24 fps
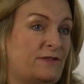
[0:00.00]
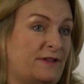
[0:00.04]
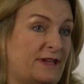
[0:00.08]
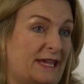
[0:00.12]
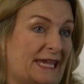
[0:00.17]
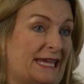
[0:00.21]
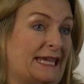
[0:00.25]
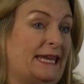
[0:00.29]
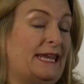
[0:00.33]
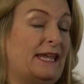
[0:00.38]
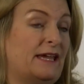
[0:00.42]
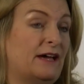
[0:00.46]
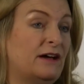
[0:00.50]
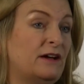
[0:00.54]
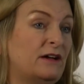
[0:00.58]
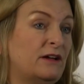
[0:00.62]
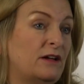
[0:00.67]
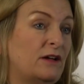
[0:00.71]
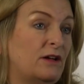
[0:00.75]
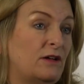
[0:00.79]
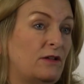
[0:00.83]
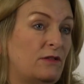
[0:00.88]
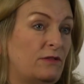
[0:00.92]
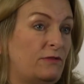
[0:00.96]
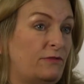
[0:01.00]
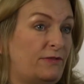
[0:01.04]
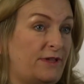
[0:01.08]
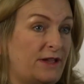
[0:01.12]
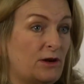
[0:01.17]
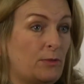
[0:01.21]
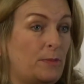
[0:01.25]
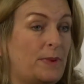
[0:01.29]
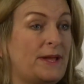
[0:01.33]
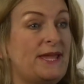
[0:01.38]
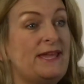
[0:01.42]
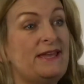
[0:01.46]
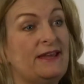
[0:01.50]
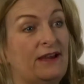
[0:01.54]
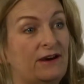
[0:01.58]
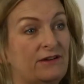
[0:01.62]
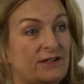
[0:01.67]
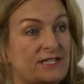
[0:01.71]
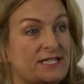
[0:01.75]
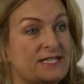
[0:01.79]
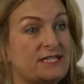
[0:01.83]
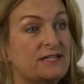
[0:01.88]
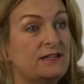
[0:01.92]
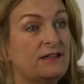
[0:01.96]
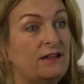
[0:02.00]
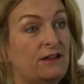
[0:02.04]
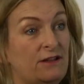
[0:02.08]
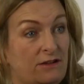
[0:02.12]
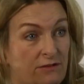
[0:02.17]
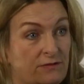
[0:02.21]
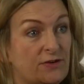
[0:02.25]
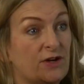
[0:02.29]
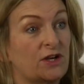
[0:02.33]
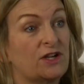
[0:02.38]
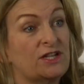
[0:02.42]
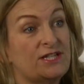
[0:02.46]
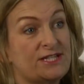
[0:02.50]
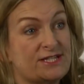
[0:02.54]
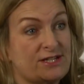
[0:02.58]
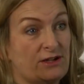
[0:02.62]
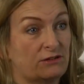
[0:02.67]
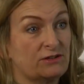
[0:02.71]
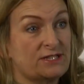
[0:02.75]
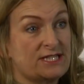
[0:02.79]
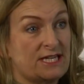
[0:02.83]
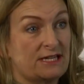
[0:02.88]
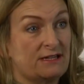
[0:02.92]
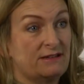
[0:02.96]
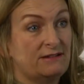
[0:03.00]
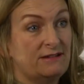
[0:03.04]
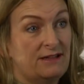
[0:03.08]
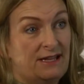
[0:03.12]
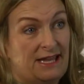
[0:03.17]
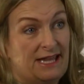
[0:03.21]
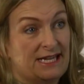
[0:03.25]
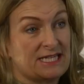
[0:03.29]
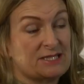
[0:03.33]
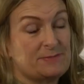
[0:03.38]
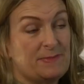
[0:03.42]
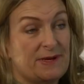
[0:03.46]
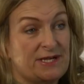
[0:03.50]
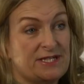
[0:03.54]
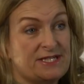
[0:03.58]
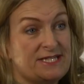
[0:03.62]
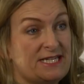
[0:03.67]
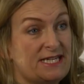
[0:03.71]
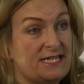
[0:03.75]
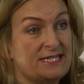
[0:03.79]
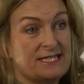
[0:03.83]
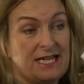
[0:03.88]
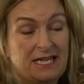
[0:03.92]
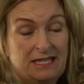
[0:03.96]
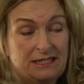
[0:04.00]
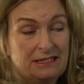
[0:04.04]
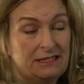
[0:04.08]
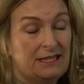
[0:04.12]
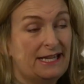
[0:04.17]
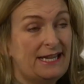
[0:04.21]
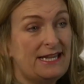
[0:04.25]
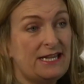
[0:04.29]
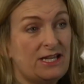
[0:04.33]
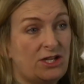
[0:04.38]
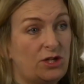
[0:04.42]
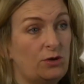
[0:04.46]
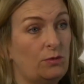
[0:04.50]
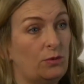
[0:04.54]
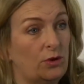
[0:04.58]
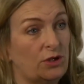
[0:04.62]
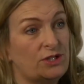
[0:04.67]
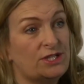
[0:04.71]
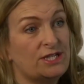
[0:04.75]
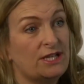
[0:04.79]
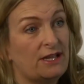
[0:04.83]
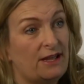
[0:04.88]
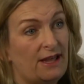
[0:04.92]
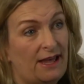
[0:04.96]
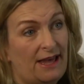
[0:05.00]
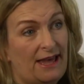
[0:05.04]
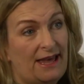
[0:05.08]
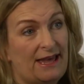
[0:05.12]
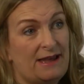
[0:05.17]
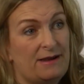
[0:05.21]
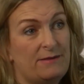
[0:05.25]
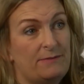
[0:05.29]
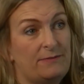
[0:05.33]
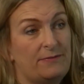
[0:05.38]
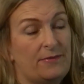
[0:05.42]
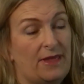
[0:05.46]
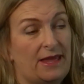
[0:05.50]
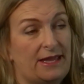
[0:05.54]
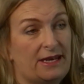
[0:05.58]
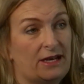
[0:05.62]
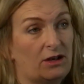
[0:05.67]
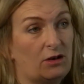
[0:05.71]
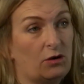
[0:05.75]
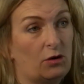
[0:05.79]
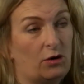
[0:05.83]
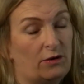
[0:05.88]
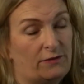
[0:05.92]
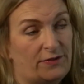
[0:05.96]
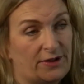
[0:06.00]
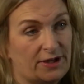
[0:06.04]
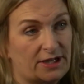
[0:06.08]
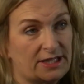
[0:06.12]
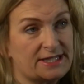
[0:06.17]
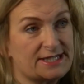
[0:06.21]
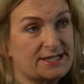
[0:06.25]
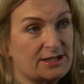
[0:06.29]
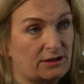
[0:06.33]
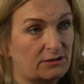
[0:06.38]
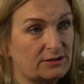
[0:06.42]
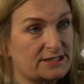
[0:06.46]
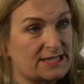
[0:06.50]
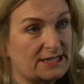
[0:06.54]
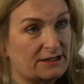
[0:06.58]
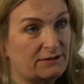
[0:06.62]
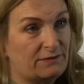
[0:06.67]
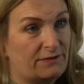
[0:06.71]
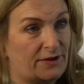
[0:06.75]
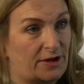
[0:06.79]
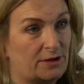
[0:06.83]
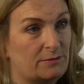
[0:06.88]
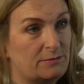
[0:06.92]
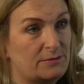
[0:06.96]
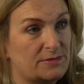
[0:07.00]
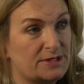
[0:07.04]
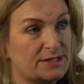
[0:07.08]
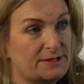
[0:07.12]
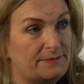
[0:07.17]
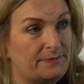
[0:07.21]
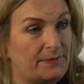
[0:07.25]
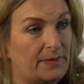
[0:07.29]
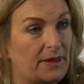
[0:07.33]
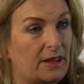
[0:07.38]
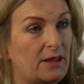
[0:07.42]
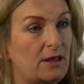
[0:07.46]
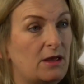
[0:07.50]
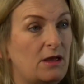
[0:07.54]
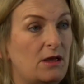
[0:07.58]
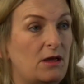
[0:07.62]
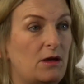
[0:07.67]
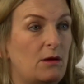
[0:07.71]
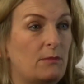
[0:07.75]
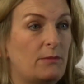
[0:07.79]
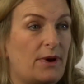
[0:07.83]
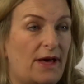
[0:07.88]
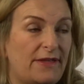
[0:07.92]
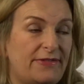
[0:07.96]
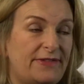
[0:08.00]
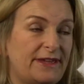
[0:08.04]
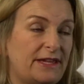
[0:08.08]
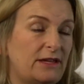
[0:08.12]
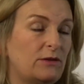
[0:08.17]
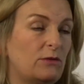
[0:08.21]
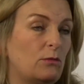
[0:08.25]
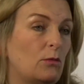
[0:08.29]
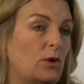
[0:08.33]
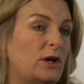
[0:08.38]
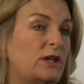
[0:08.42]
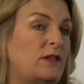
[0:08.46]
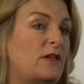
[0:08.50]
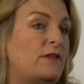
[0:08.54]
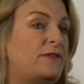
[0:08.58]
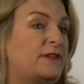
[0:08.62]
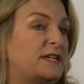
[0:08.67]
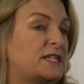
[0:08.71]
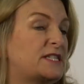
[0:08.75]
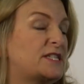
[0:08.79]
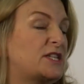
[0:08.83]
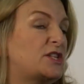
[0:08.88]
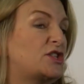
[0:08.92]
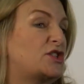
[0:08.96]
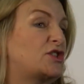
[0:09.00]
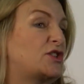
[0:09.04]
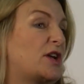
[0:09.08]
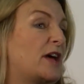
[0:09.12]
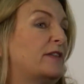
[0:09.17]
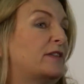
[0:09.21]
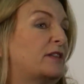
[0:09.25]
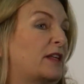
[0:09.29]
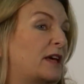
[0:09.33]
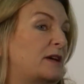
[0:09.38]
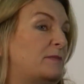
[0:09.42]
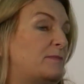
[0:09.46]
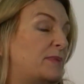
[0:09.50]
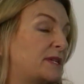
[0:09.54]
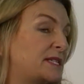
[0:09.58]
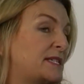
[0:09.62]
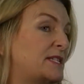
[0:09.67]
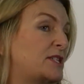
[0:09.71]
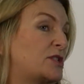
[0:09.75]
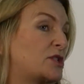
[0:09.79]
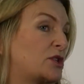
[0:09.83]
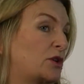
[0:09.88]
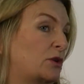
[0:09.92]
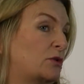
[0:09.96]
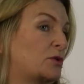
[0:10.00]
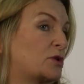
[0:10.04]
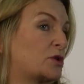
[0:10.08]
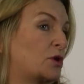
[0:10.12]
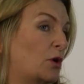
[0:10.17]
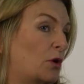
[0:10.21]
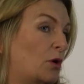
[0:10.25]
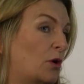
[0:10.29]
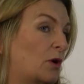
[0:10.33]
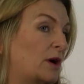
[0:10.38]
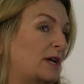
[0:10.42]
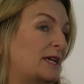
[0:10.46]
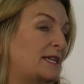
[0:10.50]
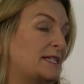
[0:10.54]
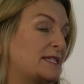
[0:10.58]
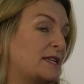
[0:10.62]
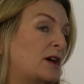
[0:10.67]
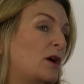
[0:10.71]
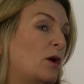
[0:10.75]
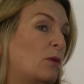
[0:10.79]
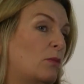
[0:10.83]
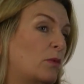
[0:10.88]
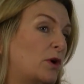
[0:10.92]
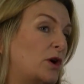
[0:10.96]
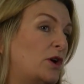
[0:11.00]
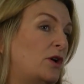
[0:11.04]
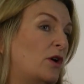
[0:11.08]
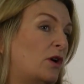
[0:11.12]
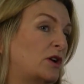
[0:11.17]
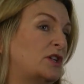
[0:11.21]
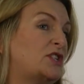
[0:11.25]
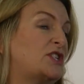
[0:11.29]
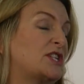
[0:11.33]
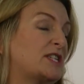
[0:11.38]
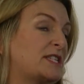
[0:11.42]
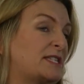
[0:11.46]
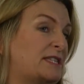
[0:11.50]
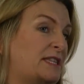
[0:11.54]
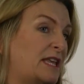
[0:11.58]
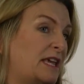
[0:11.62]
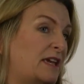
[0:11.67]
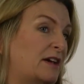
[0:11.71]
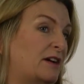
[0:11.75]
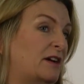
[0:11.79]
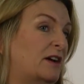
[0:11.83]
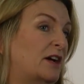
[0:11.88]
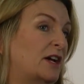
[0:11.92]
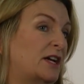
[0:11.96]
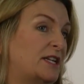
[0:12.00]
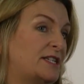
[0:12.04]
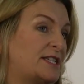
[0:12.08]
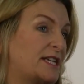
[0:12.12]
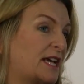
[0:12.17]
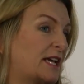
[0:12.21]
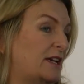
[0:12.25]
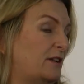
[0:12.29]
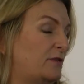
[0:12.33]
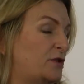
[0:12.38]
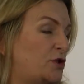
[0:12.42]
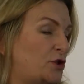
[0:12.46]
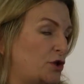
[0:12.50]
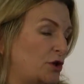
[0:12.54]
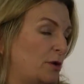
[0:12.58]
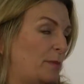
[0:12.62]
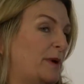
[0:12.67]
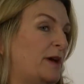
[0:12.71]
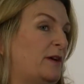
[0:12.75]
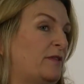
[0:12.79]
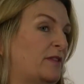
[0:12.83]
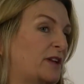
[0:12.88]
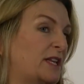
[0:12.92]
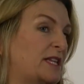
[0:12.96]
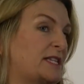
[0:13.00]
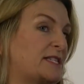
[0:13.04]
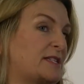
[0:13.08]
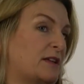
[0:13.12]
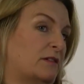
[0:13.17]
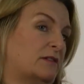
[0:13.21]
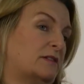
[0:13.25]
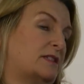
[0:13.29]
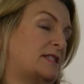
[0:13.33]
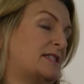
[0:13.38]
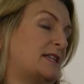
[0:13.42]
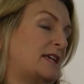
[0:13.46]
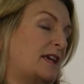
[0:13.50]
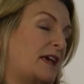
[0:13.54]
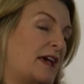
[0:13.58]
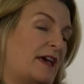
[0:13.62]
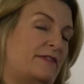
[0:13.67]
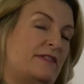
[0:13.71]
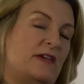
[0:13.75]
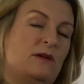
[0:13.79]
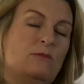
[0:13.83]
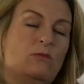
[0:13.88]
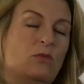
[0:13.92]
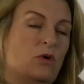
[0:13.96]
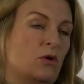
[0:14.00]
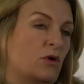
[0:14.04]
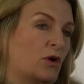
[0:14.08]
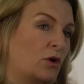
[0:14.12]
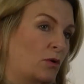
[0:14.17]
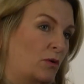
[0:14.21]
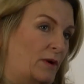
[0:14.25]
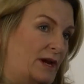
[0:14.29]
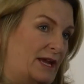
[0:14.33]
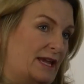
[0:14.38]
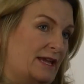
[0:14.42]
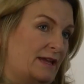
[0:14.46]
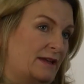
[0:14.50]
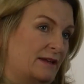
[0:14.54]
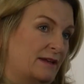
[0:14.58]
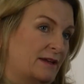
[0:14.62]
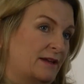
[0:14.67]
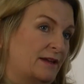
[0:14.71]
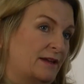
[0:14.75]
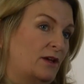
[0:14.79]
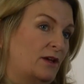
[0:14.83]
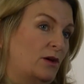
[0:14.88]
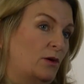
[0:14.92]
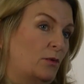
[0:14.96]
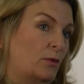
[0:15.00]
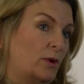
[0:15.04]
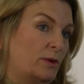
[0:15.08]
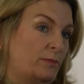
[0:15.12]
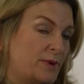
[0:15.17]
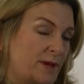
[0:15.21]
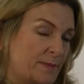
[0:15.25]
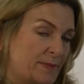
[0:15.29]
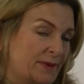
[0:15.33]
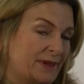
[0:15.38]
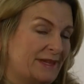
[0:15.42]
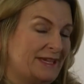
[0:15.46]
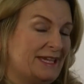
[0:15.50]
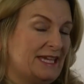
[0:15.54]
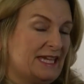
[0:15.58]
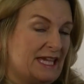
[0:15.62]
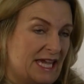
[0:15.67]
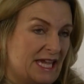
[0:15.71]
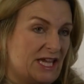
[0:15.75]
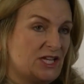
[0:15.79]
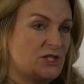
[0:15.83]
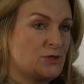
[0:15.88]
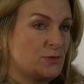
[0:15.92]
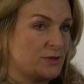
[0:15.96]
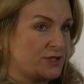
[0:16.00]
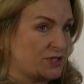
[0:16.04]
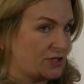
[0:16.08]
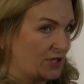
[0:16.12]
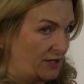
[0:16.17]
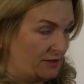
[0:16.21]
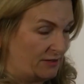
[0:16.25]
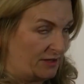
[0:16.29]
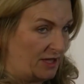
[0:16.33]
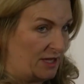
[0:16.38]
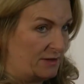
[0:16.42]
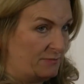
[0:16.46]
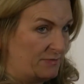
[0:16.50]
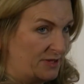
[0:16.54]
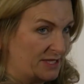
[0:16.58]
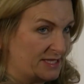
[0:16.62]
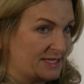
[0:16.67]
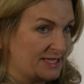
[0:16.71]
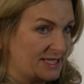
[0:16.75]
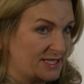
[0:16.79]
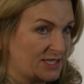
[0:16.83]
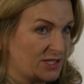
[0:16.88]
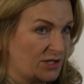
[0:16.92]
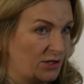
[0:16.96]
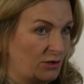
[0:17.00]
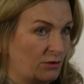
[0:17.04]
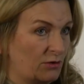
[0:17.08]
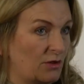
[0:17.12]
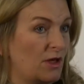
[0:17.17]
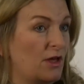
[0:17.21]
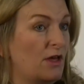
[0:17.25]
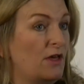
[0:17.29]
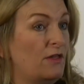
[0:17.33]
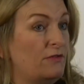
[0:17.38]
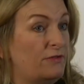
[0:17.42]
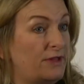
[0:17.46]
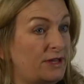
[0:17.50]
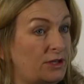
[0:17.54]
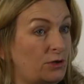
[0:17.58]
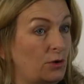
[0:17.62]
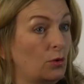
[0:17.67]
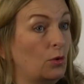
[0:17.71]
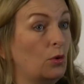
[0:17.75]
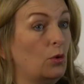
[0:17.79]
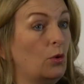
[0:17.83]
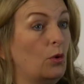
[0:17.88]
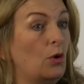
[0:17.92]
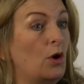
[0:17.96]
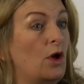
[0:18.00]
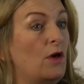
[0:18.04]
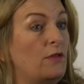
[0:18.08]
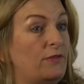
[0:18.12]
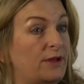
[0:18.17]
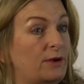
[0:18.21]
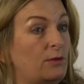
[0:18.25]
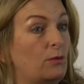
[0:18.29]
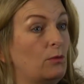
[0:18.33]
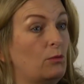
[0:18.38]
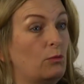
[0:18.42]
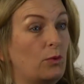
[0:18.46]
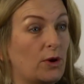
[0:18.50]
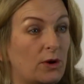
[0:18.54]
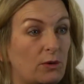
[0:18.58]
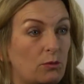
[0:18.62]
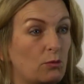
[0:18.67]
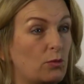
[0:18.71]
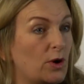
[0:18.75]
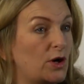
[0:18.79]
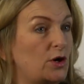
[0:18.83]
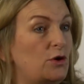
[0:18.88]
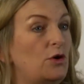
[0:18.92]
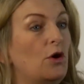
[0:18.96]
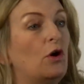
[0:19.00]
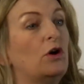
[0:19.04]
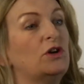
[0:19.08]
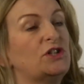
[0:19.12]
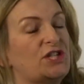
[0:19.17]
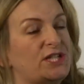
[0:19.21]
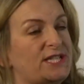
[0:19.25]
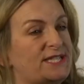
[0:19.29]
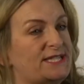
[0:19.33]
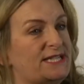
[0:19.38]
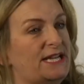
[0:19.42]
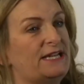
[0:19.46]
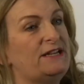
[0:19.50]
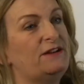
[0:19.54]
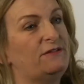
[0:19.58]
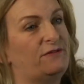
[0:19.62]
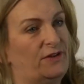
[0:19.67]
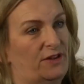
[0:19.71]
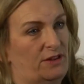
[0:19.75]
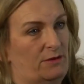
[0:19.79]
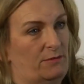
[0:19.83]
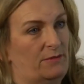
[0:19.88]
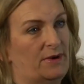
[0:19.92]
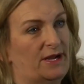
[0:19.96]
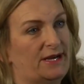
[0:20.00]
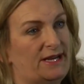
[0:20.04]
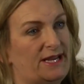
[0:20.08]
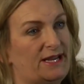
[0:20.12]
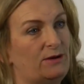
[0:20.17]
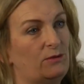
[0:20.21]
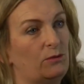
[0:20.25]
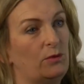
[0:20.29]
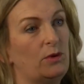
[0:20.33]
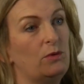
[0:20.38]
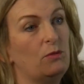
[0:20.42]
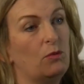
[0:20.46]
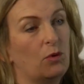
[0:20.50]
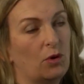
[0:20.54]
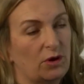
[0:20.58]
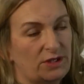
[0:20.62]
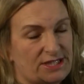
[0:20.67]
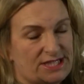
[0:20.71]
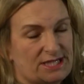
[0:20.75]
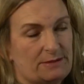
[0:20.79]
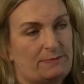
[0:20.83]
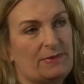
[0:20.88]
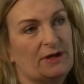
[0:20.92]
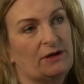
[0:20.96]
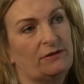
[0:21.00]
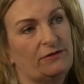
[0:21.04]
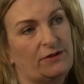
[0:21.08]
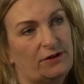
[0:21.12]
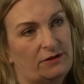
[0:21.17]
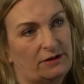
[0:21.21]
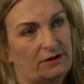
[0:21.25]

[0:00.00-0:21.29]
area, they're paying us for consulting expertise, like you would in a lot of the consulting firms. But I think one of the things that Strathclyde Business School's got is we're not just there to kind of do a bit of consultancy and then walk away. When people engage with Strathclyde Business School, they know that we're not just in it for the money. We want to build the